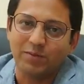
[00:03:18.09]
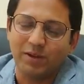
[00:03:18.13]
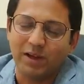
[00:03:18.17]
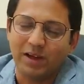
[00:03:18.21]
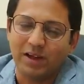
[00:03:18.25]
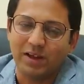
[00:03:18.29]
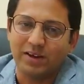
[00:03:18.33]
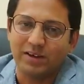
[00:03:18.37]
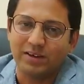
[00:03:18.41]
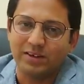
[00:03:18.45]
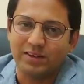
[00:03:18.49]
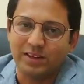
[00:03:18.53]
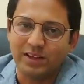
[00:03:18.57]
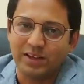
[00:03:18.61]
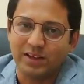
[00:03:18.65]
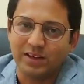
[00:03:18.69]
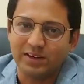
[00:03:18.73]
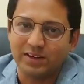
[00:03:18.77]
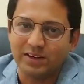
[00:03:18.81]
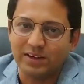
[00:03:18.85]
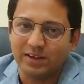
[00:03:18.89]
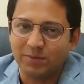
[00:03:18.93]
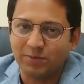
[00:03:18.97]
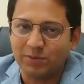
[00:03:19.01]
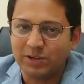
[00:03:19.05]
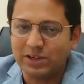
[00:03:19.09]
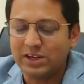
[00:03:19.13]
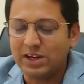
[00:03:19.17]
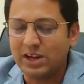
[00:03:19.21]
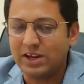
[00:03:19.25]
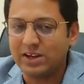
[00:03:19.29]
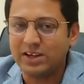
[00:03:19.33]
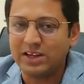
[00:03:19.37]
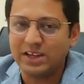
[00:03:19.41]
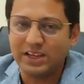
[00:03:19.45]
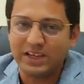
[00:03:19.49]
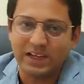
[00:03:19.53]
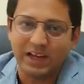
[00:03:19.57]
and then
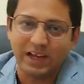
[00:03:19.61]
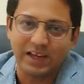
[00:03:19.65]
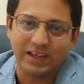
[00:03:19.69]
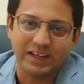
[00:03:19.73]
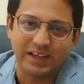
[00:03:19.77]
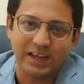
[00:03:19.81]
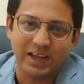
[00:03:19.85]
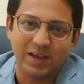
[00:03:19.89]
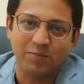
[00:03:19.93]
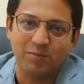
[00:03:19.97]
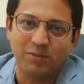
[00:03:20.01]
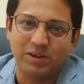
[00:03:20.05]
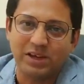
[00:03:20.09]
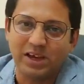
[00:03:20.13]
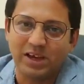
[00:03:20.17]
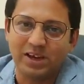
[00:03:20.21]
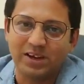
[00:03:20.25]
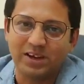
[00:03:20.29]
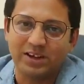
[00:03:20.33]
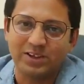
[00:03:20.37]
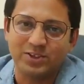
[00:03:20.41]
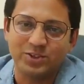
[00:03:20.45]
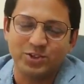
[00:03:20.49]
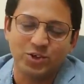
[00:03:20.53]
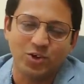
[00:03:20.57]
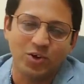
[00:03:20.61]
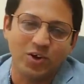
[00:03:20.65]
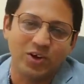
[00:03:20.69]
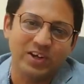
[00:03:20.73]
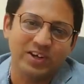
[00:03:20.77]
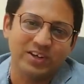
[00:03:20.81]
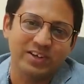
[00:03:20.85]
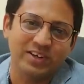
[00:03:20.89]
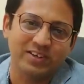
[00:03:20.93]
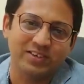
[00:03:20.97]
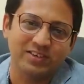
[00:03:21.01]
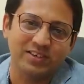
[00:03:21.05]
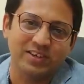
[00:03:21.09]
immediately I came here and
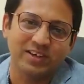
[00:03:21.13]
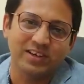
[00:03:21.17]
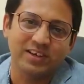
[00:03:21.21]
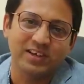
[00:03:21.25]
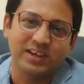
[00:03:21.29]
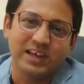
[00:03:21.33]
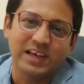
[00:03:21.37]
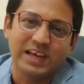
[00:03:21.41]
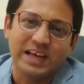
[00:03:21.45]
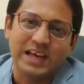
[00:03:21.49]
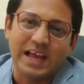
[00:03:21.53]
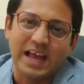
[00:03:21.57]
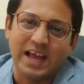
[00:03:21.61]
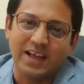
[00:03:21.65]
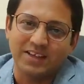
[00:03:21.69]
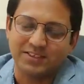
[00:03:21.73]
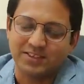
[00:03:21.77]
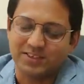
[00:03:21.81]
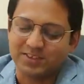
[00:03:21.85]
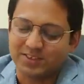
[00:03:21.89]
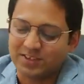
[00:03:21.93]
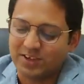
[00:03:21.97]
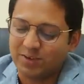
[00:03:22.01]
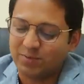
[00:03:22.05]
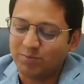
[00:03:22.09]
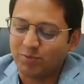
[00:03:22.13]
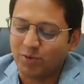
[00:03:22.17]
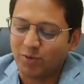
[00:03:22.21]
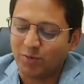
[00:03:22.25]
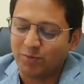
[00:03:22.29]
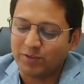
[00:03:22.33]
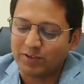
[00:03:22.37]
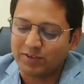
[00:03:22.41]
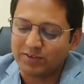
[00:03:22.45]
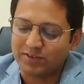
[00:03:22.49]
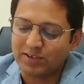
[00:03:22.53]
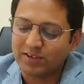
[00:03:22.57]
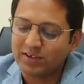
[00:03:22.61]
joined as a assistant
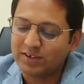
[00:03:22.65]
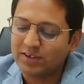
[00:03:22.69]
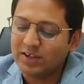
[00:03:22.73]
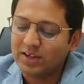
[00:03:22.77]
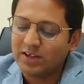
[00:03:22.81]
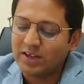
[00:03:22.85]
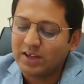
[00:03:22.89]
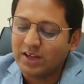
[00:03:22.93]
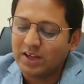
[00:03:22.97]
professor.